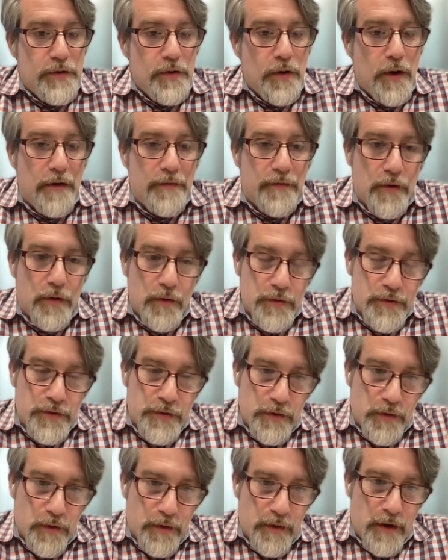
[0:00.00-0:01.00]
you have
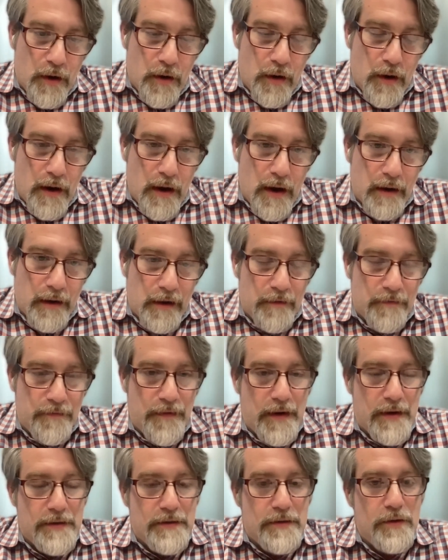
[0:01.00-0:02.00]
hosted on a Hugging
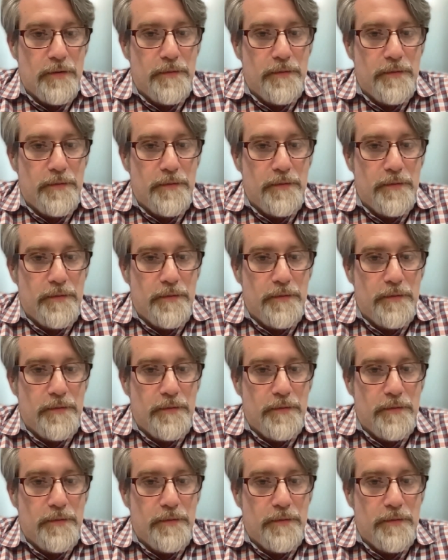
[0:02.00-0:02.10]
Face.